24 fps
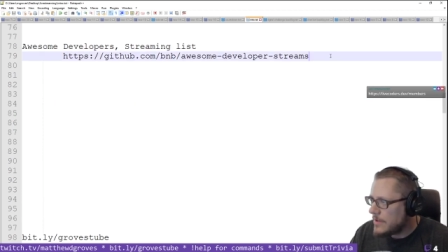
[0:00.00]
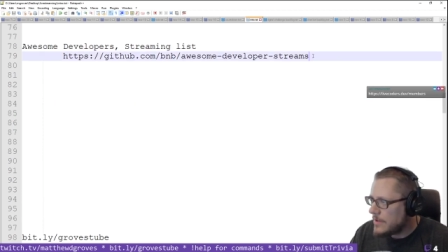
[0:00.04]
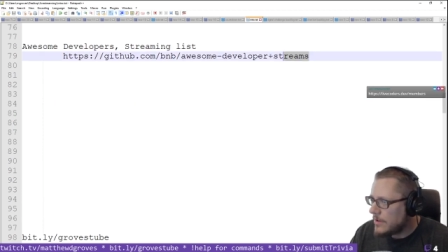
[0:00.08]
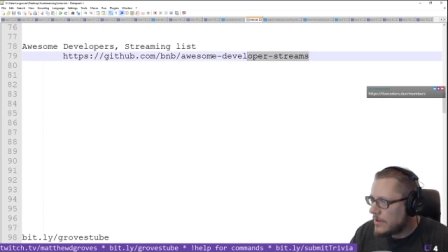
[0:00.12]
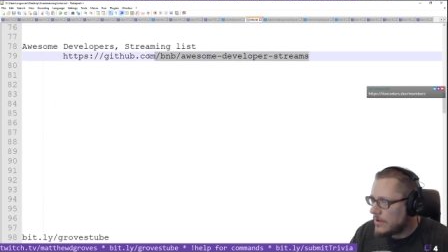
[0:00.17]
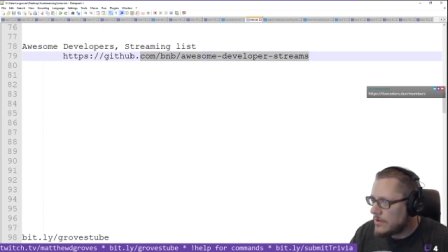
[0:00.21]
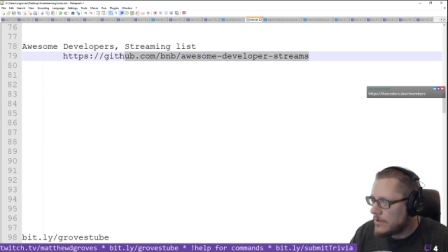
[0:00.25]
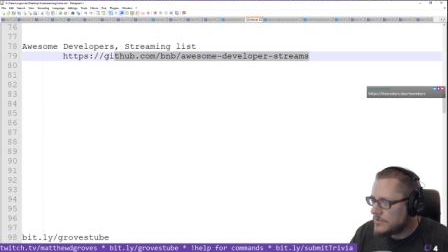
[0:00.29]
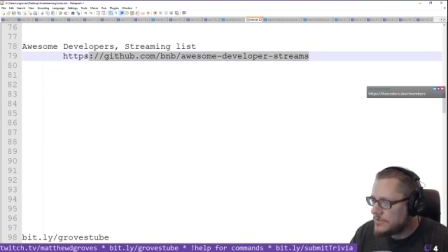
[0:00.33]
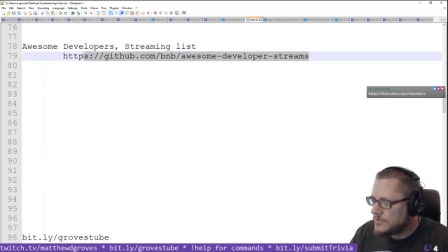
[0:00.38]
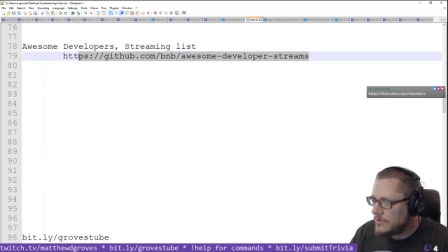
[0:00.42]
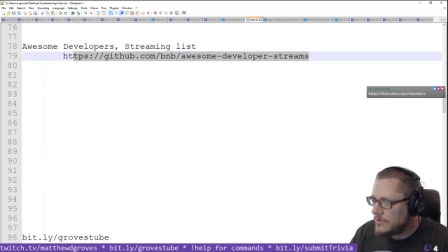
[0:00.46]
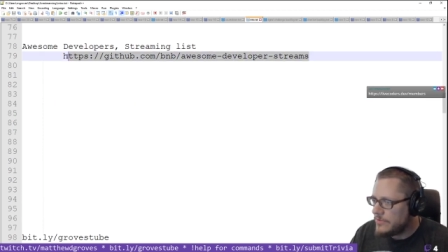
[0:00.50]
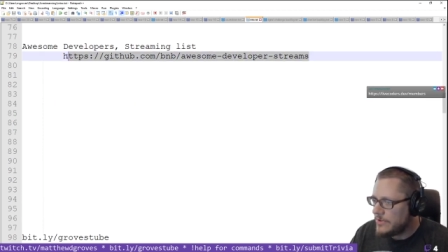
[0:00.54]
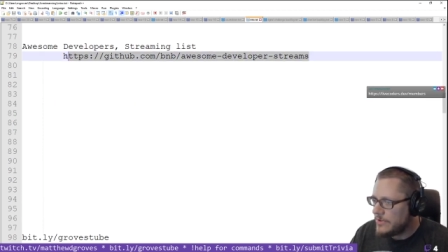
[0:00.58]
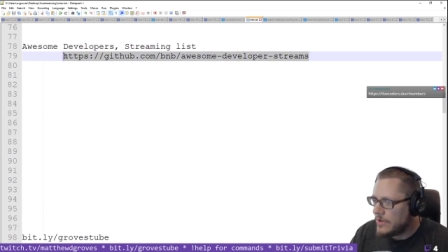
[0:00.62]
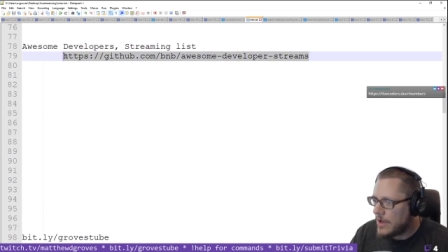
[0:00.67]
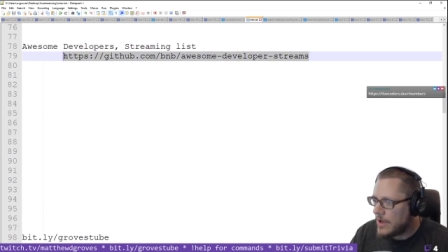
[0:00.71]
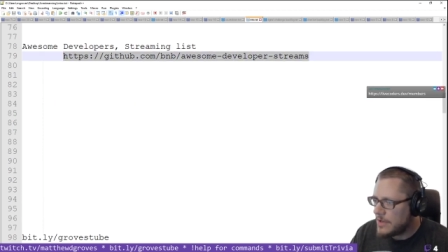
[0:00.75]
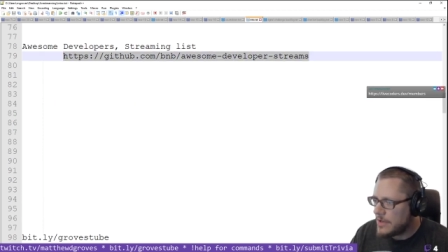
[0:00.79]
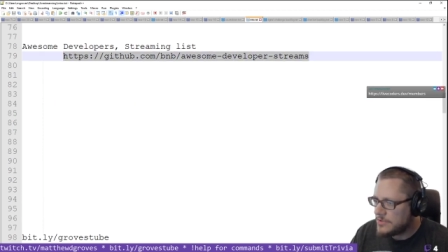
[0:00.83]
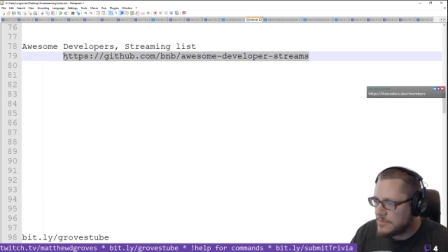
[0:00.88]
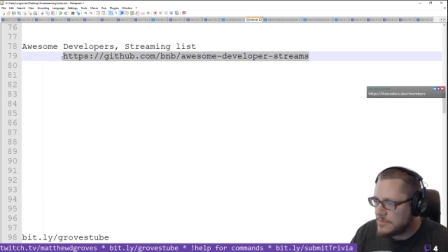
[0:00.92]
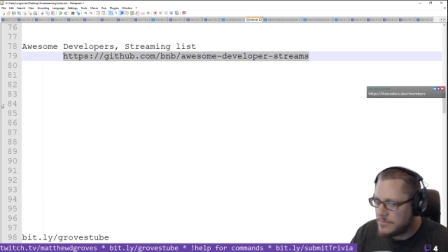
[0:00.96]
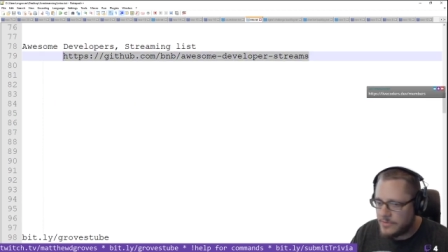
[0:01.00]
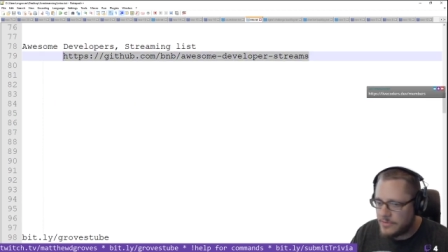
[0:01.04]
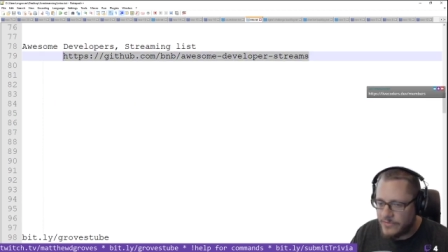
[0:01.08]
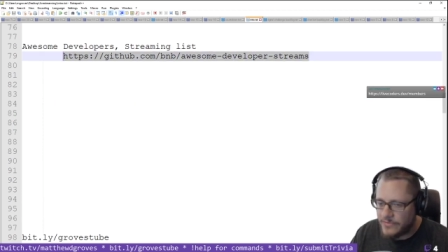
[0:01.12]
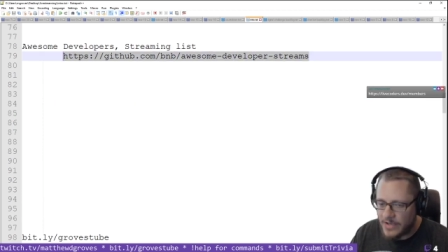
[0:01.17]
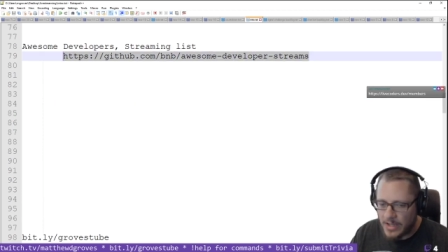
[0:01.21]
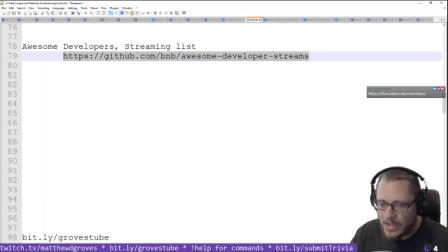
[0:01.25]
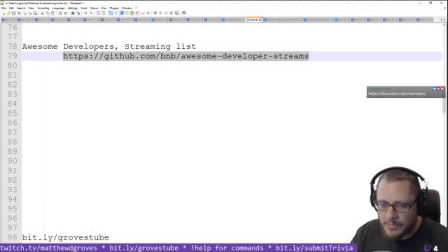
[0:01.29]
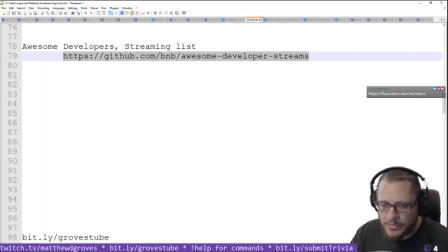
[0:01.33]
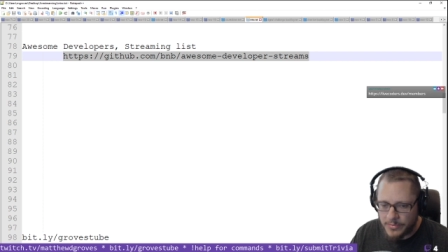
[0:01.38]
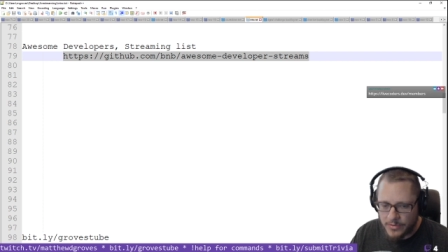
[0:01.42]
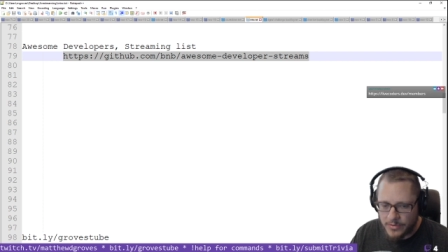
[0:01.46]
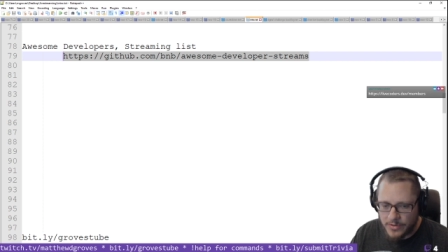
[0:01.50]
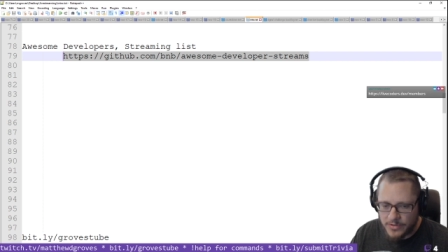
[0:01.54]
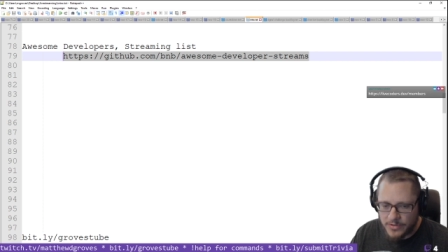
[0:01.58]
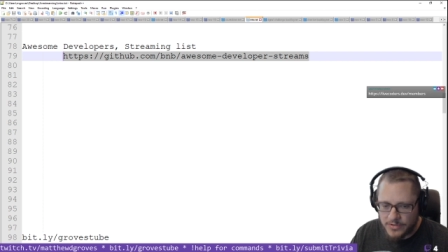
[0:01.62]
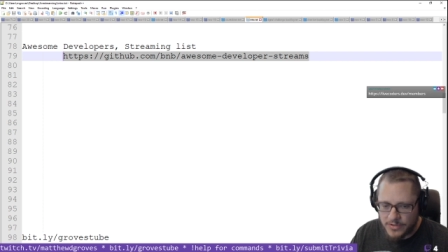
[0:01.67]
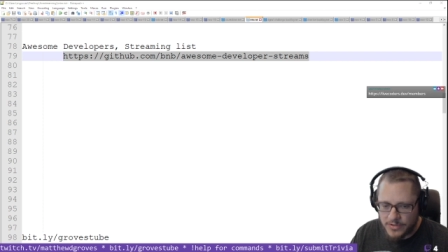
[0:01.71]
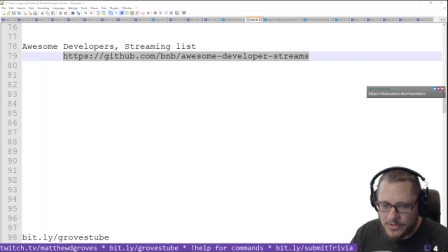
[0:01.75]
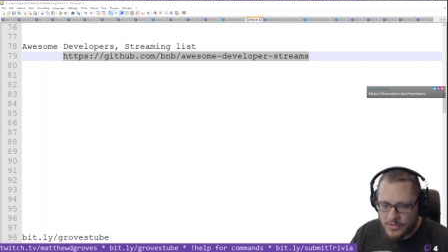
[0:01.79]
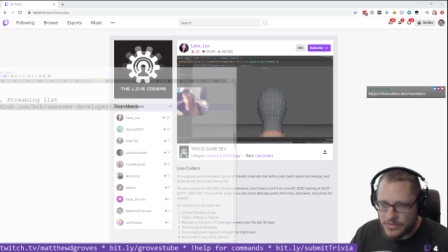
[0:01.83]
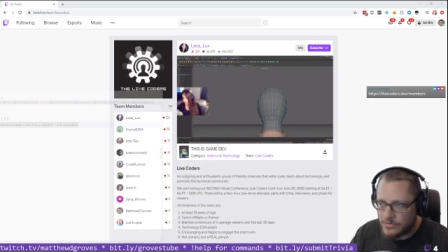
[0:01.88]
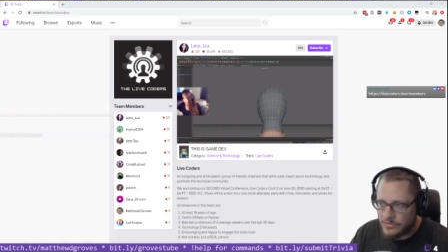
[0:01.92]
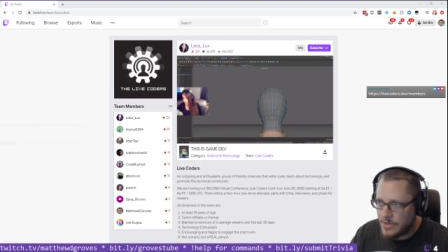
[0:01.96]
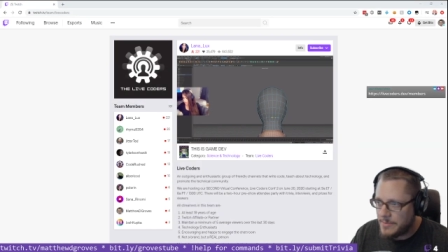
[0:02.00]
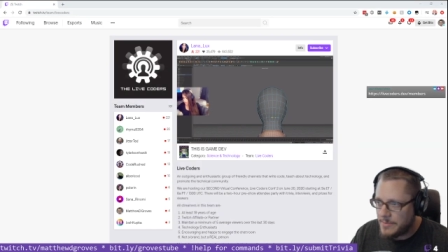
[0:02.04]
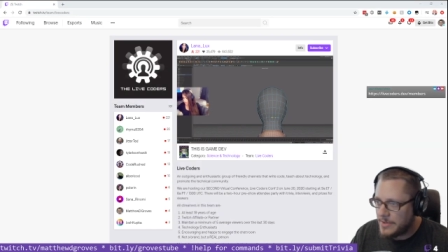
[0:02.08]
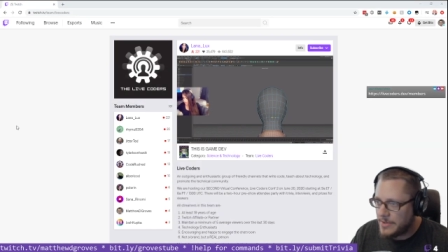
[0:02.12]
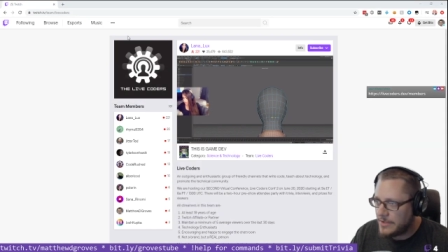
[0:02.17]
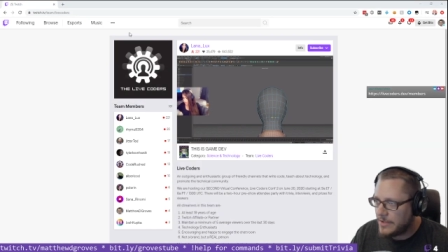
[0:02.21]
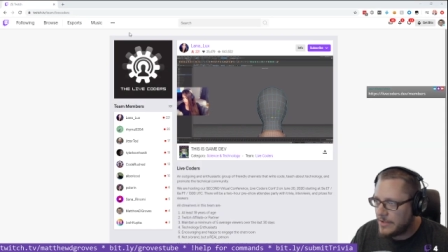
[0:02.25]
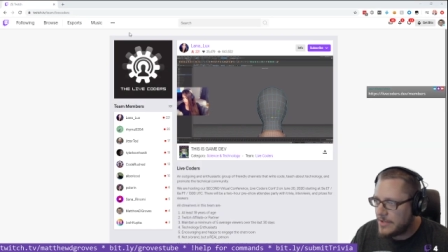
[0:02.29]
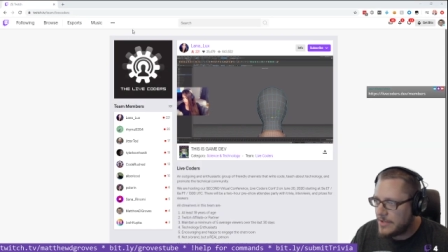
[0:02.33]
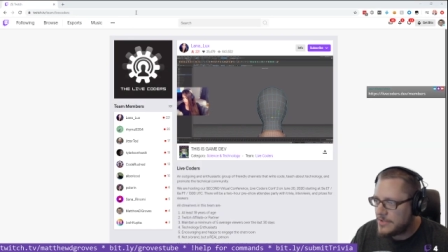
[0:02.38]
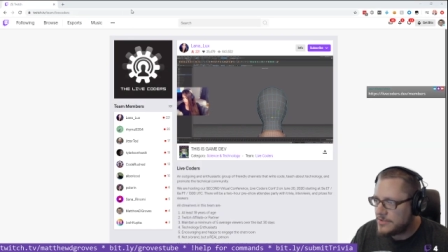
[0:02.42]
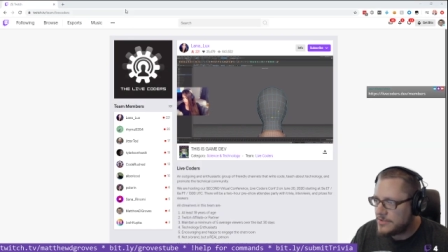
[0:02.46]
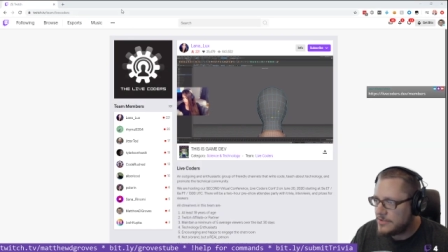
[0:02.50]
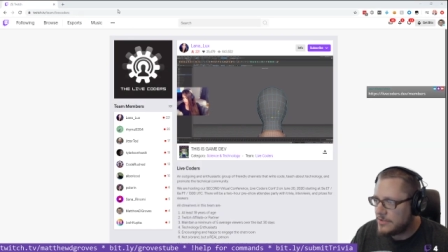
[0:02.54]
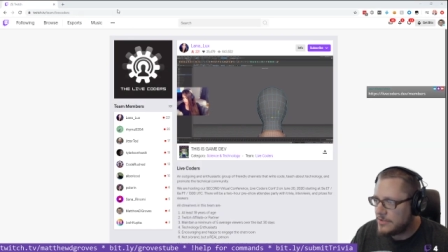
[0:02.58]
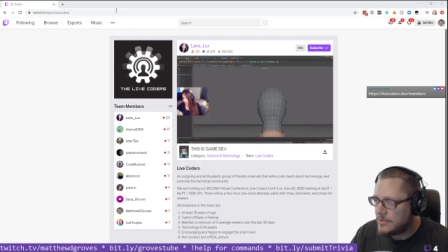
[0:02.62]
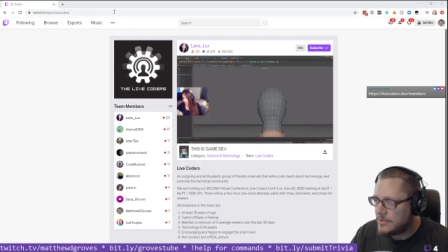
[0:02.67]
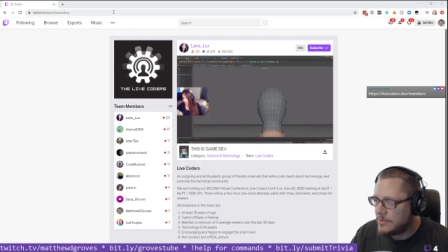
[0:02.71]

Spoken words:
Also, the awesome developers streaming list.